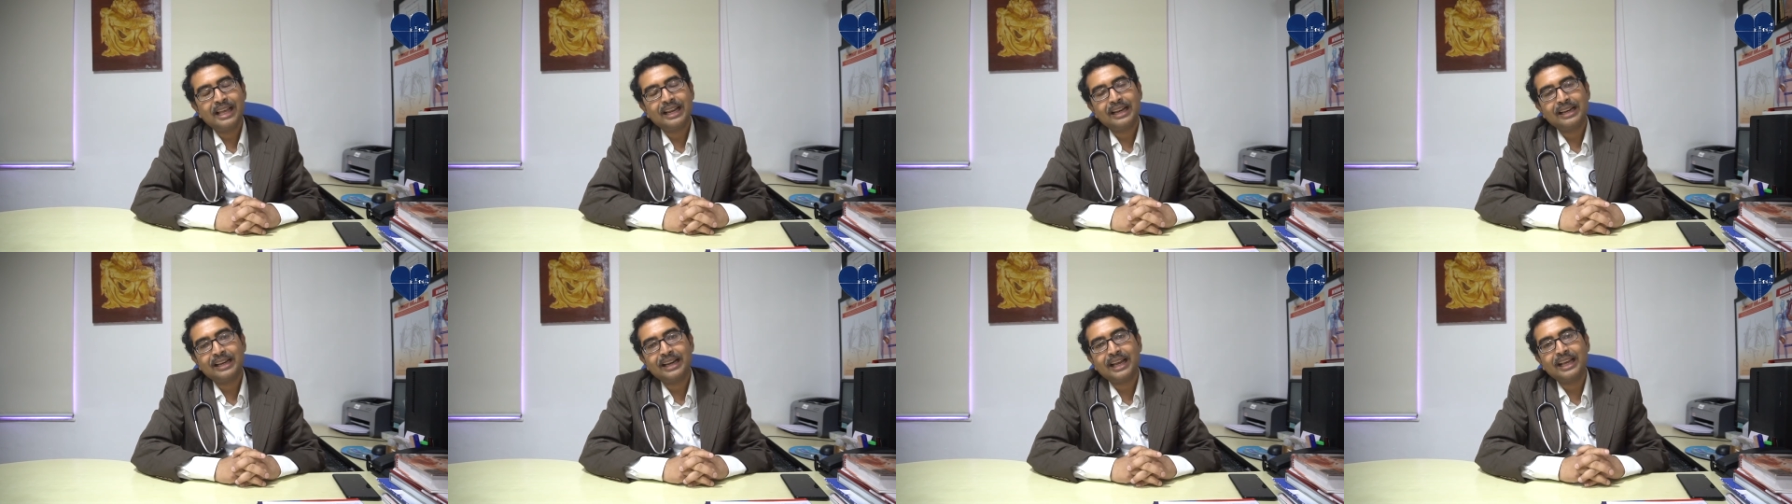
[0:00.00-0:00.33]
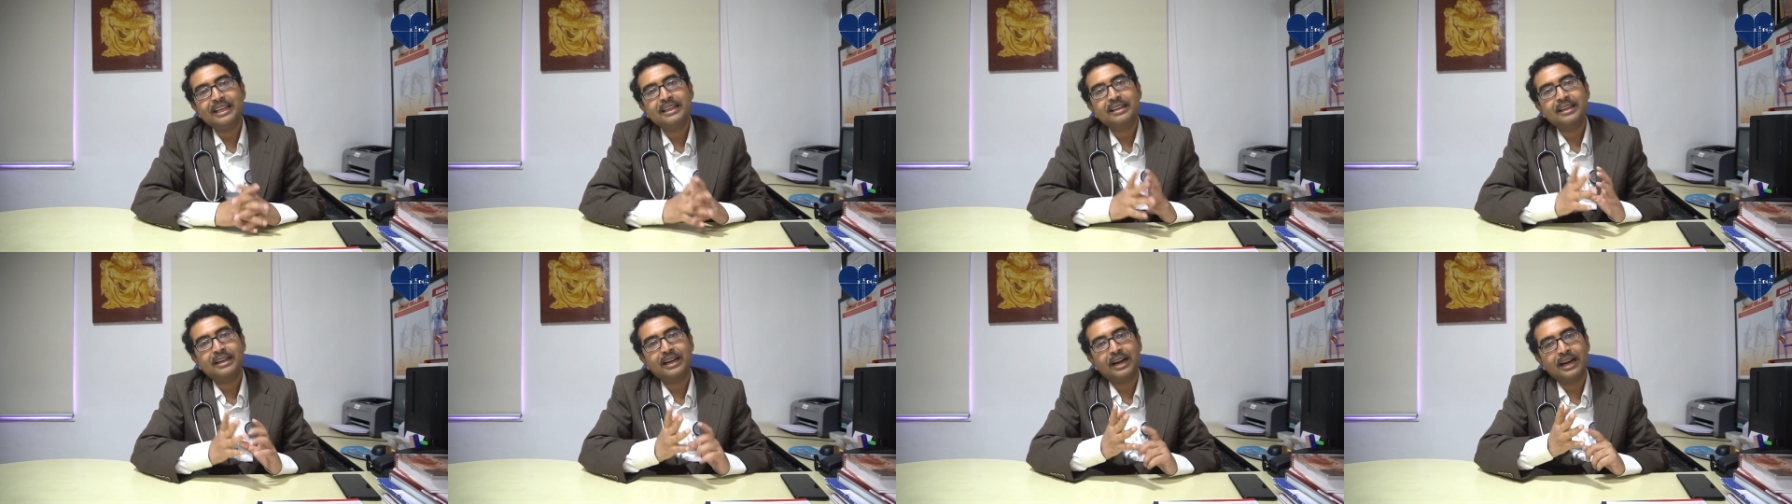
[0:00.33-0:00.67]

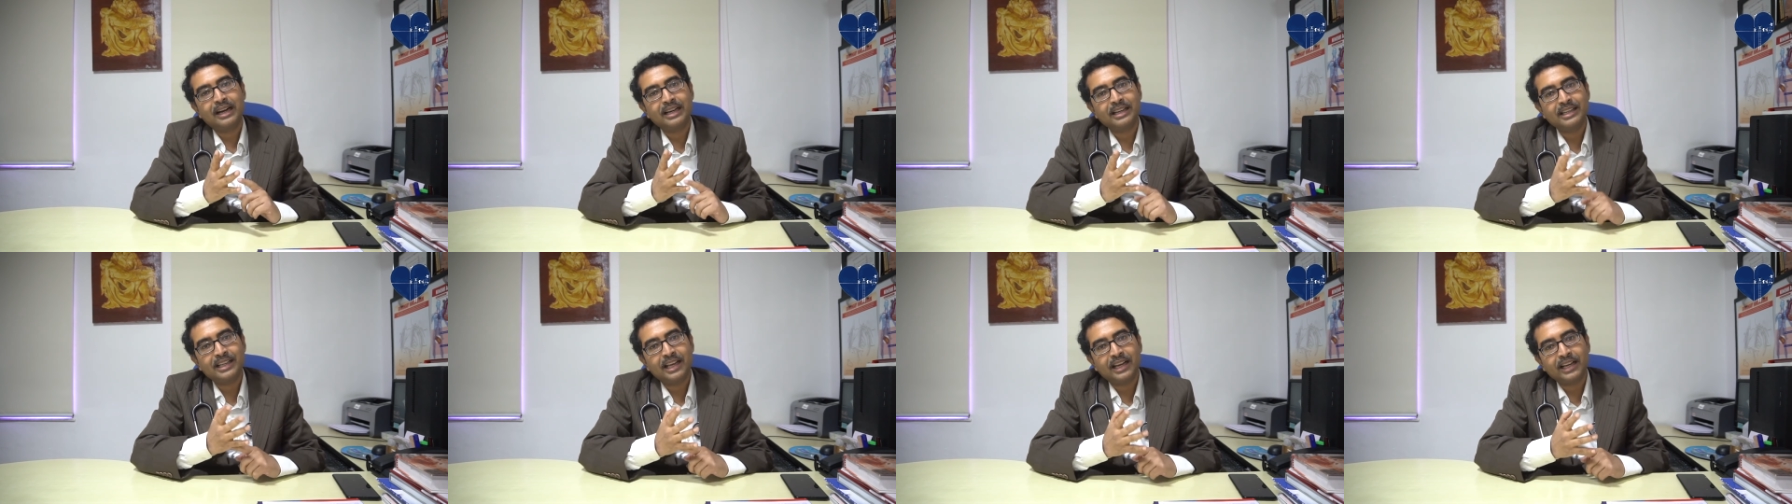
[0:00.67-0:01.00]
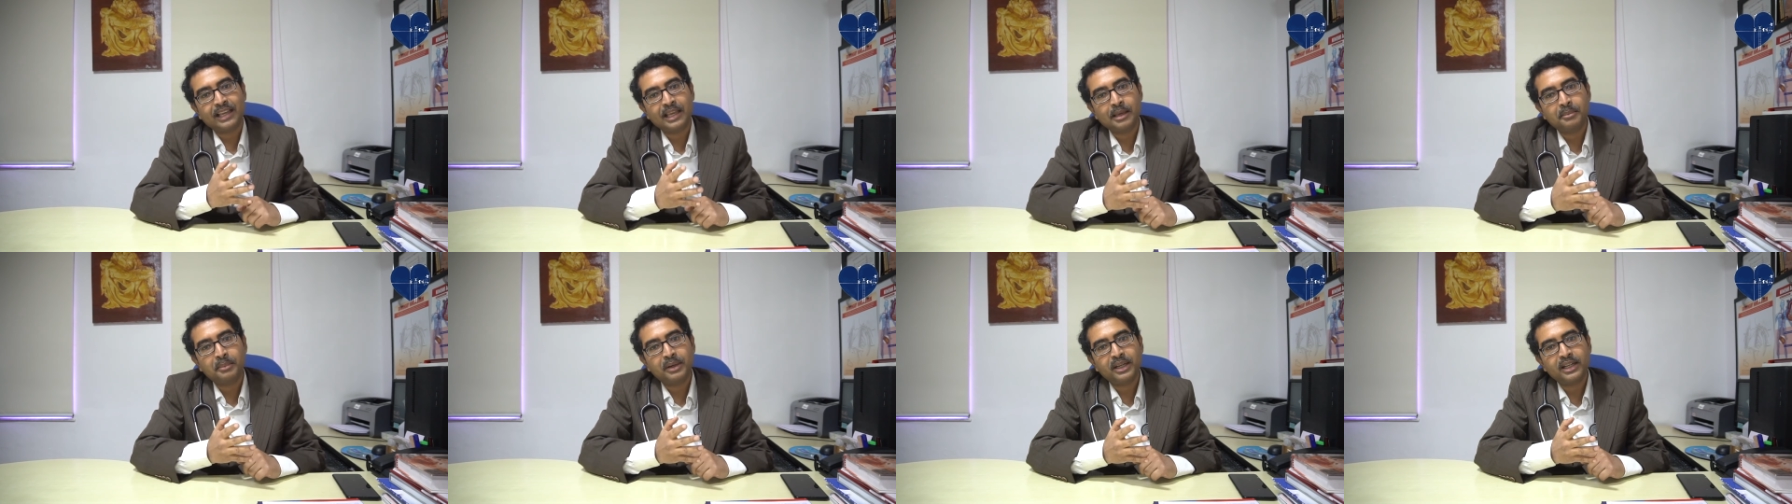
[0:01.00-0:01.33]
like
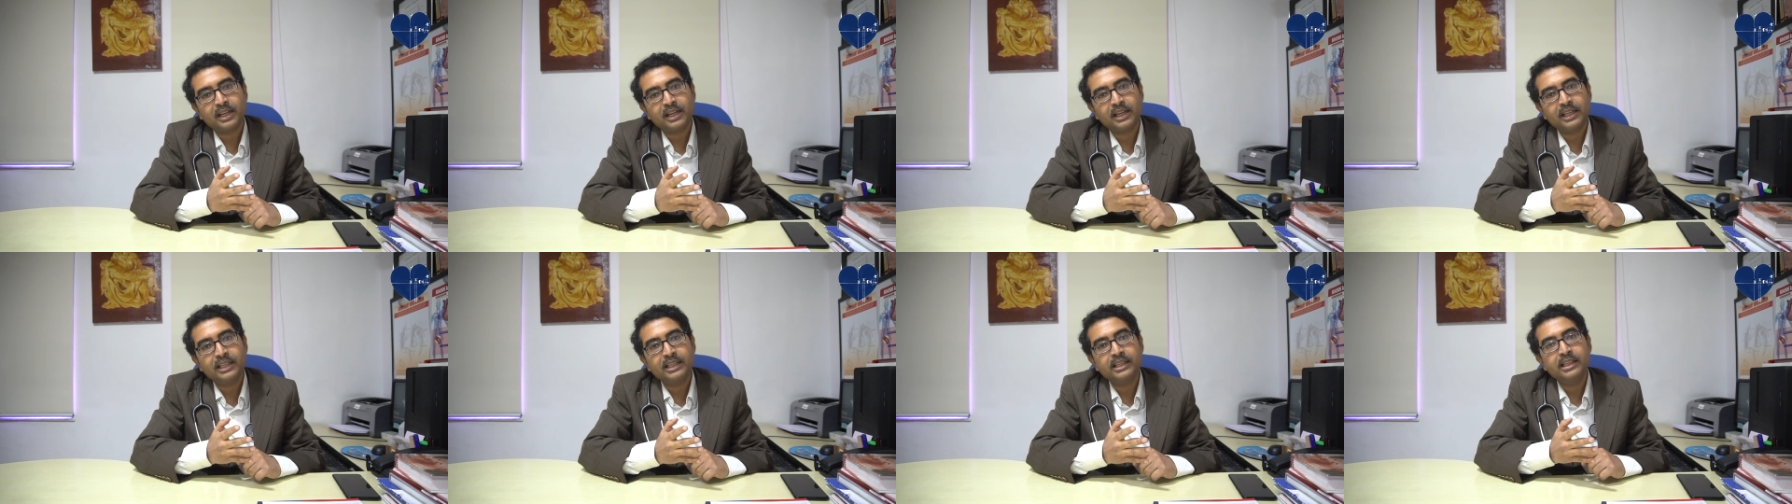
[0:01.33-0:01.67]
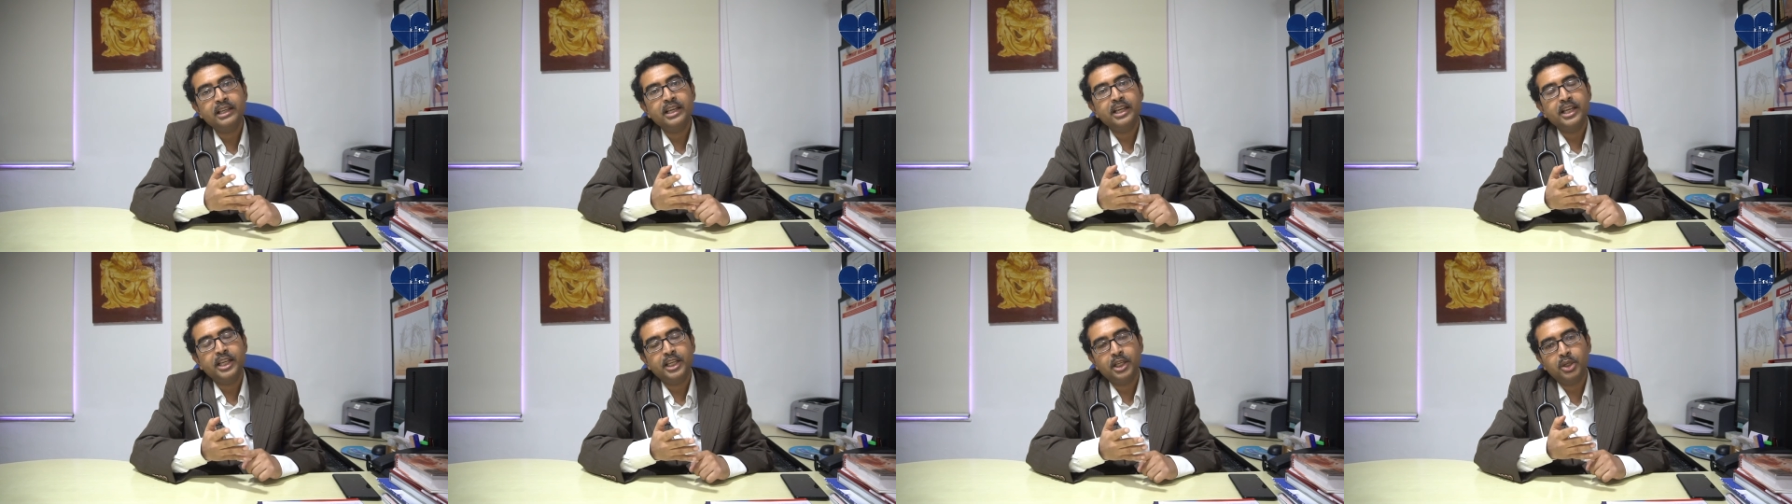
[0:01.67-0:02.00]
cardiac MRI,